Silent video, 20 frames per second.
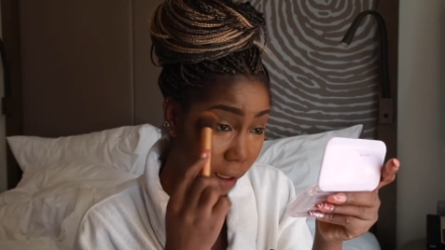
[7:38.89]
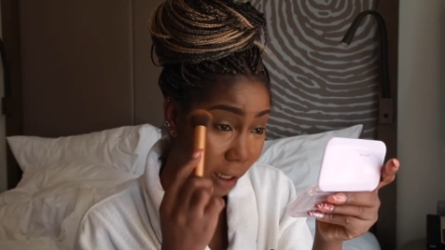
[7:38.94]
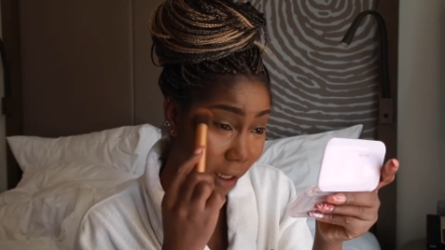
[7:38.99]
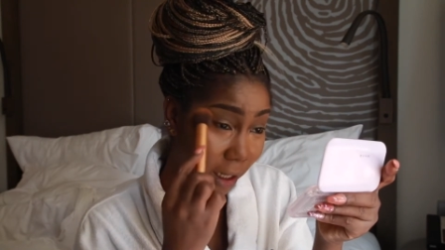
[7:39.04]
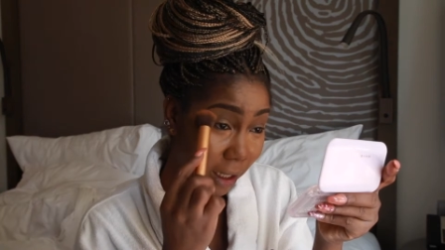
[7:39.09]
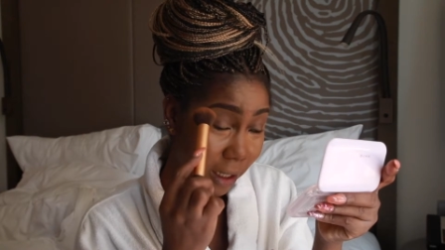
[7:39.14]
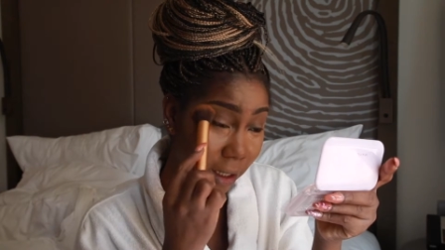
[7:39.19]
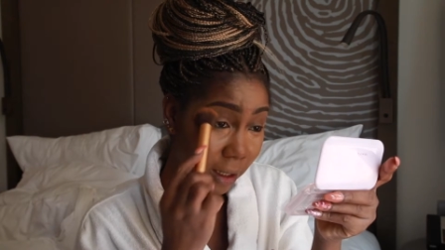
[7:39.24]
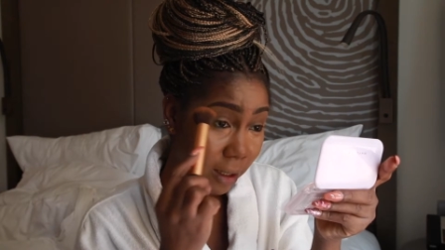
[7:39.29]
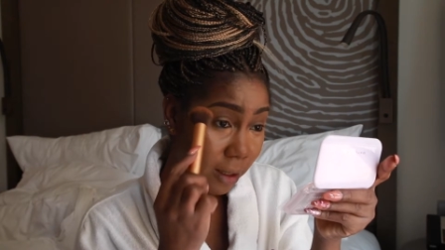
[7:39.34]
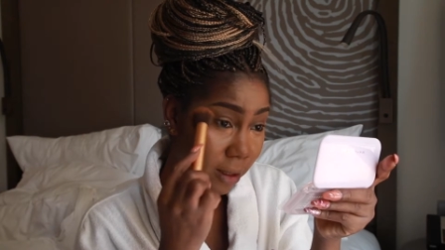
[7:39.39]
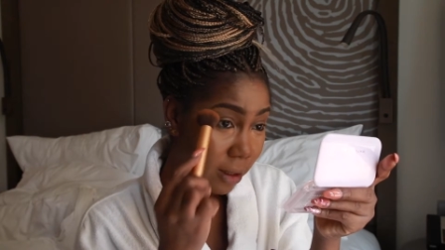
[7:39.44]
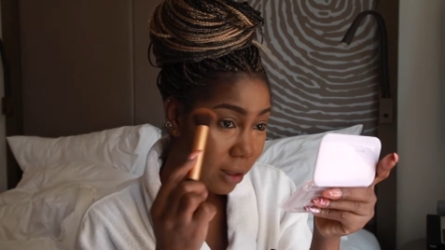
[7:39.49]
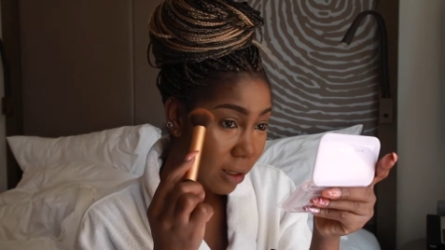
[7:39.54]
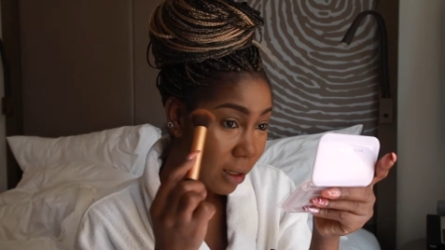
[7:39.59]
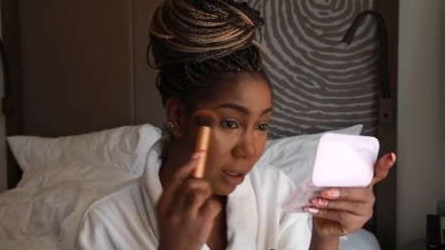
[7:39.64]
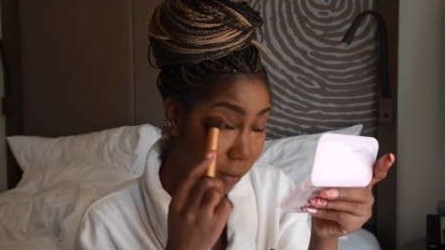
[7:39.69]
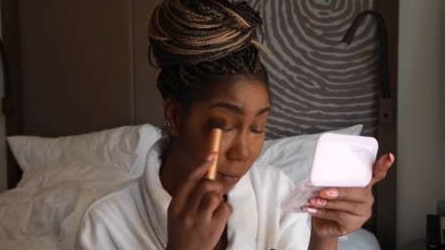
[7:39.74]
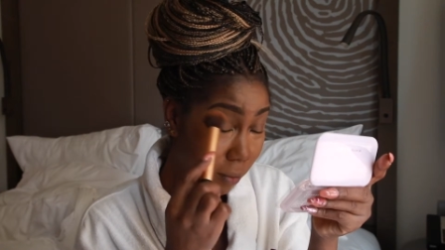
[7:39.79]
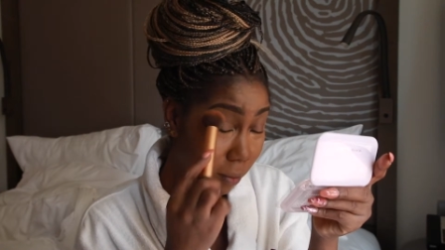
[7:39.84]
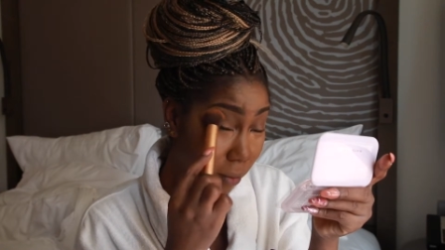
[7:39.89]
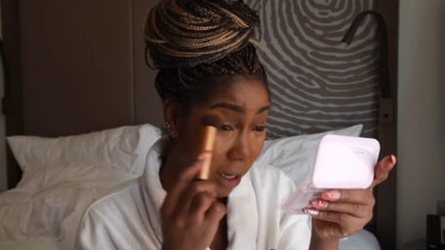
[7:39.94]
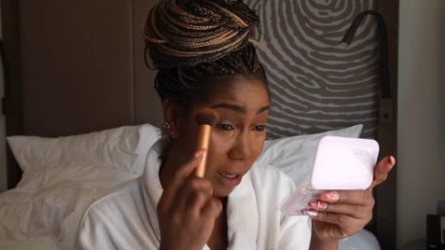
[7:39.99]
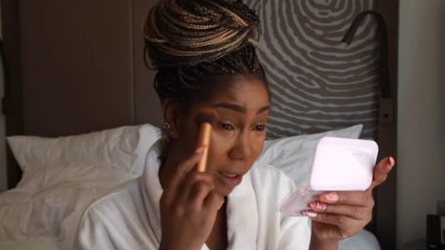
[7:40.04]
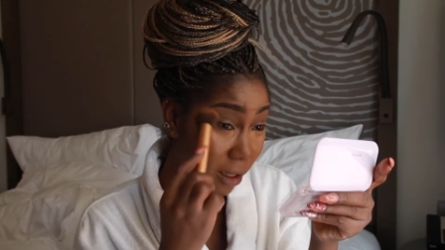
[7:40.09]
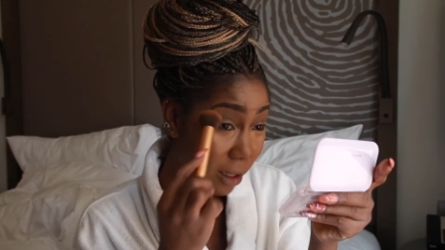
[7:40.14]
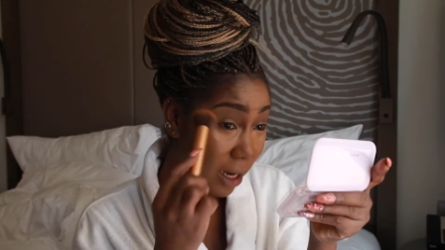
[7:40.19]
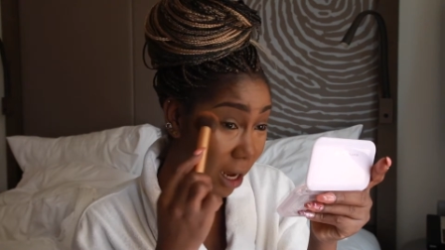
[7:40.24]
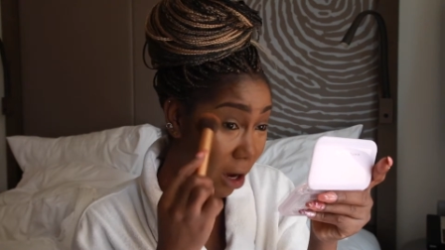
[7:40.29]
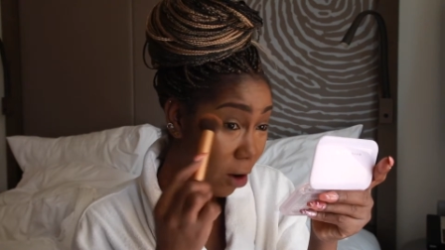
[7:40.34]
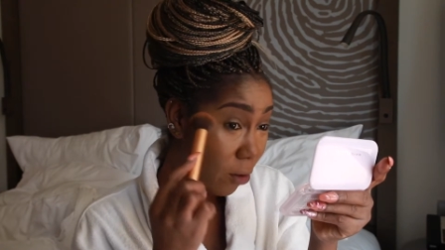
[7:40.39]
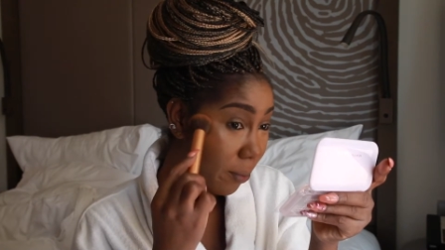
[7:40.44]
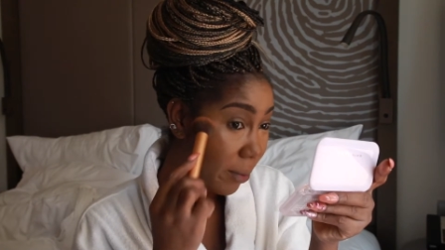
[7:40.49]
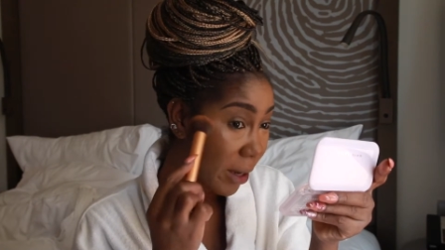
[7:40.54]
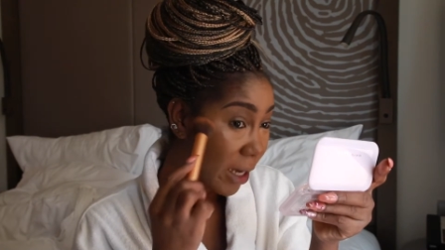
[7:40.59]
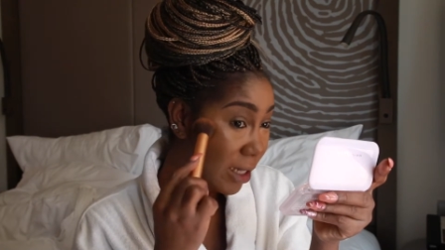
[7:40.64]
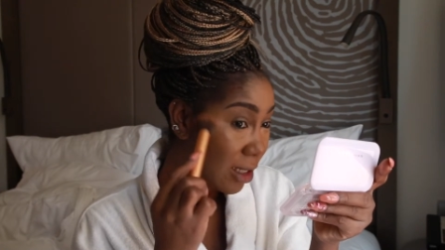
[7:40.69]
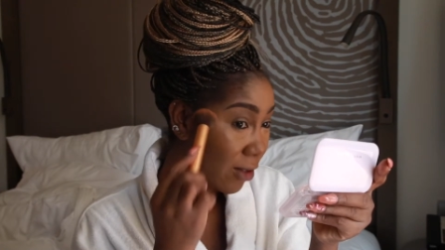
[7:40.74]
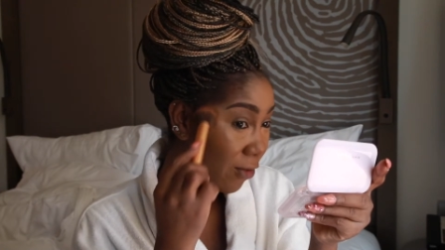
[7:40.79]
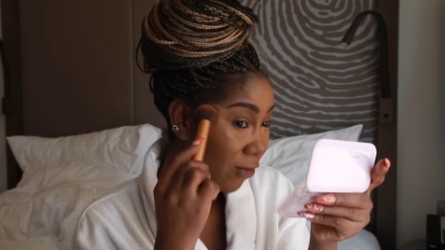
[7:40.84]
like my now
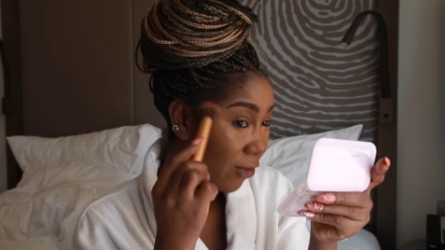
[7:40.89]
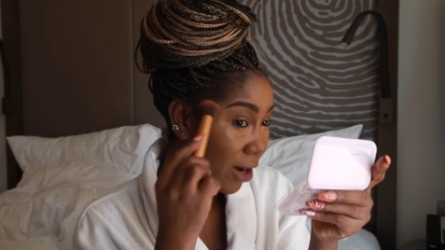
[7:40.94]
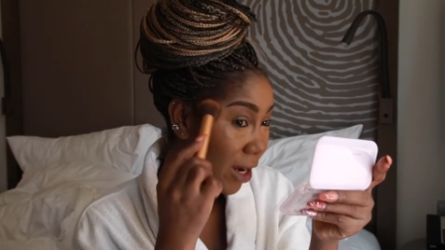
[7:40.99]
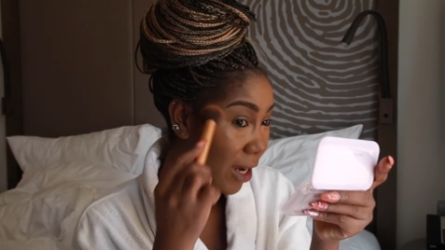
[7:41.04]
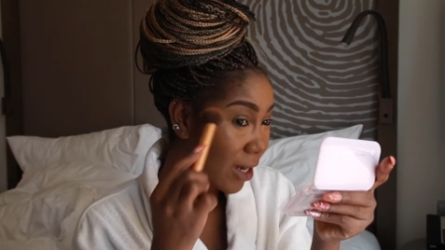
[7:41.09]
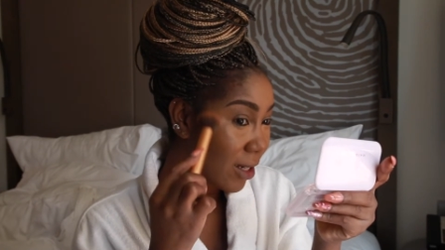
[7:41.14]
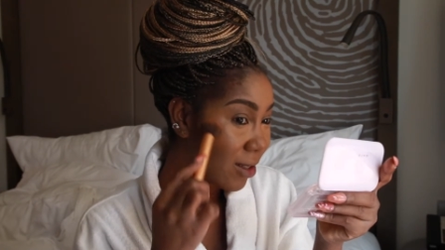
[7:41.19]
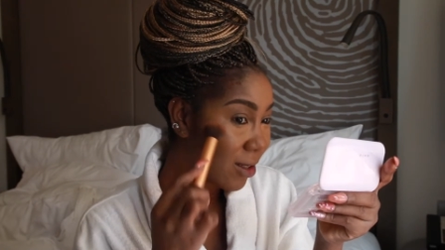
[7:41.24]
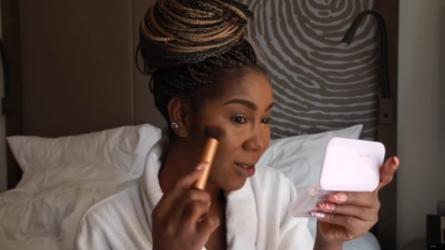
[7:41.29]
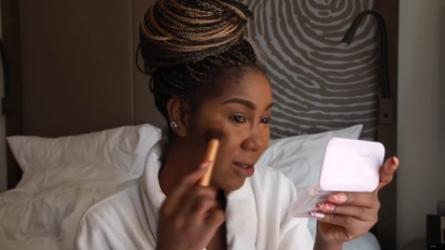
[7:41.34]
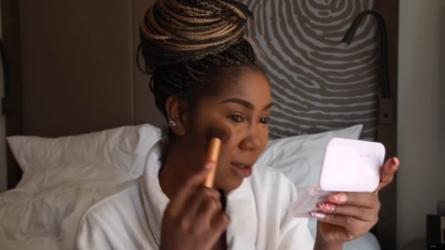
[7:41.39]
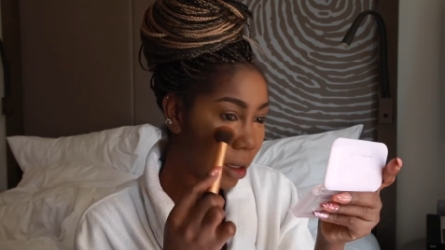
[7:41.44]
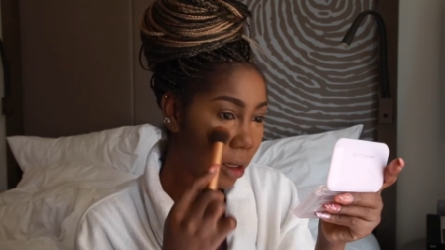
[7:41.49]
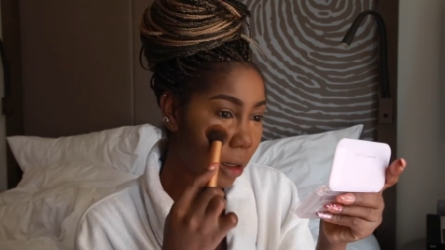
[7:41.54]
best friend